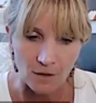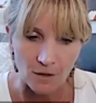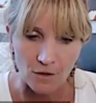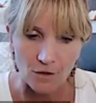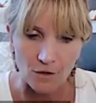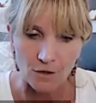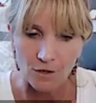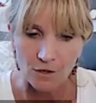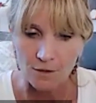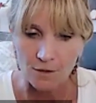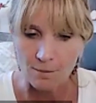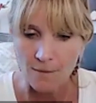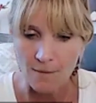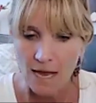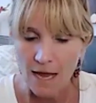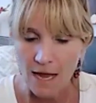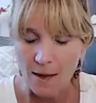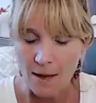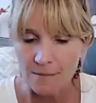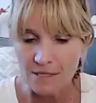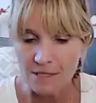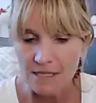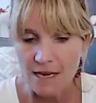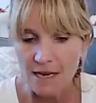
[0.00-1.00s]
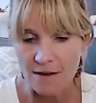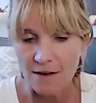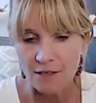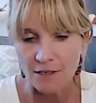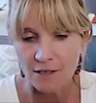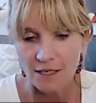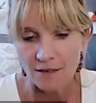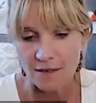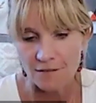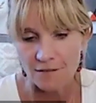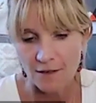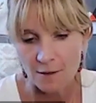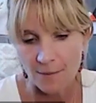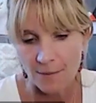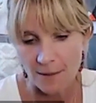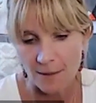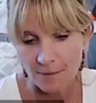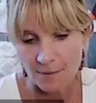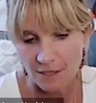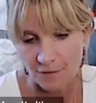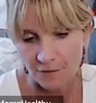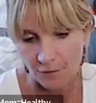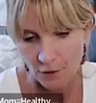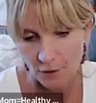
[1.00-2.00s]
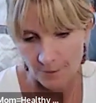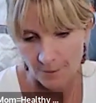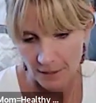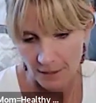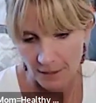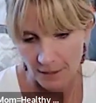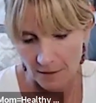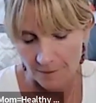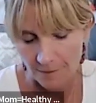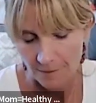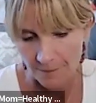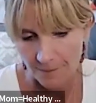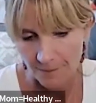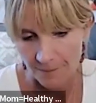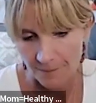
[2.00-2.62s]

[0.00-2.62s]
Good moms never give their babies formula.